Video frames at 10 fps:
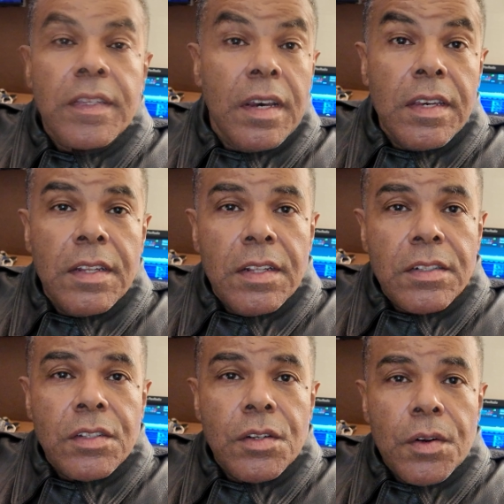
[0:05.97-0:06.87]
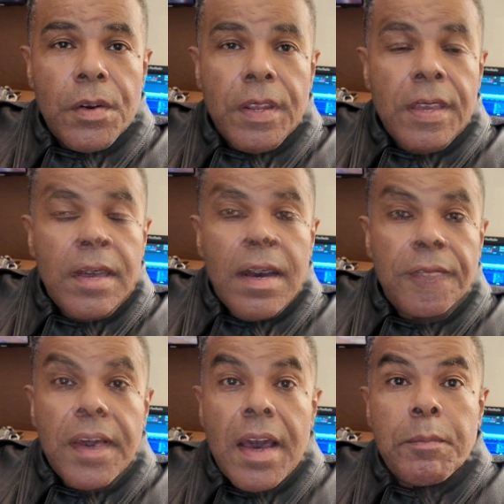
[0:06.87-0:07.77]
to tell you a little story.
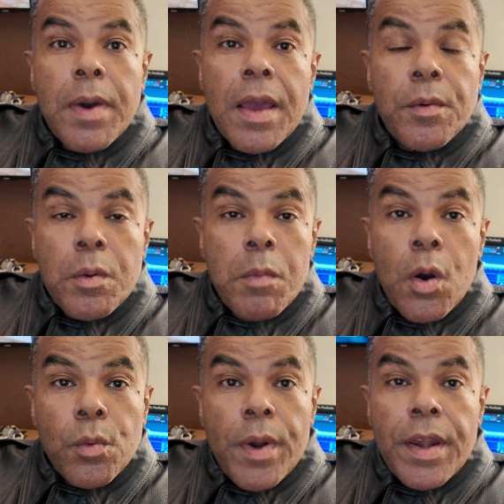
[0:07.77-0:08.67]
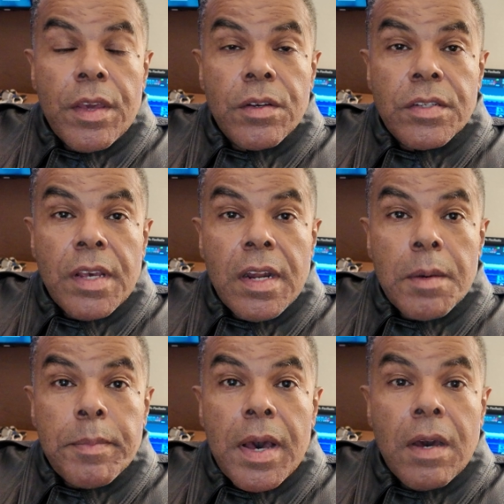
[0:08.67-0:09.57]
I've got my remote radio set
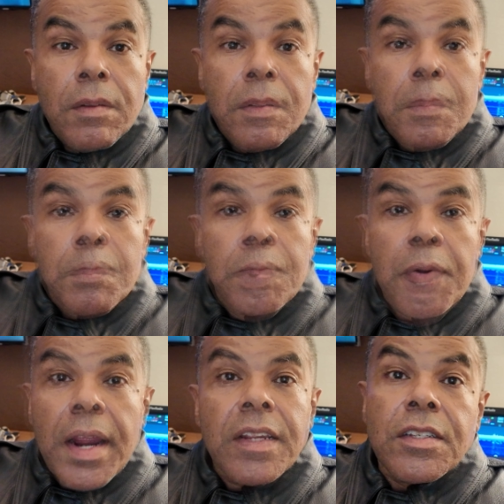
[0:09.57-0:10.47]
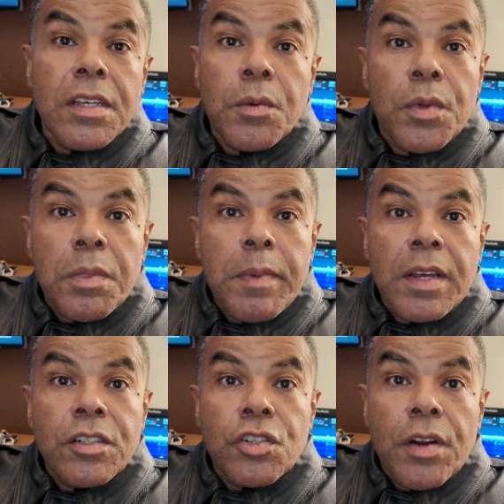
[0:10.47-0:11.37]
up out, practicing with
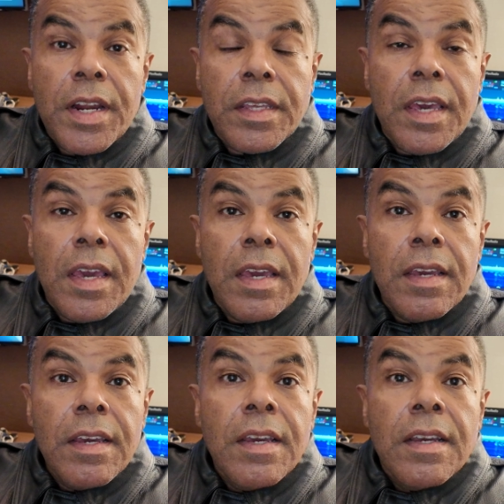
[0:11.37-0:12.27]
my straight key,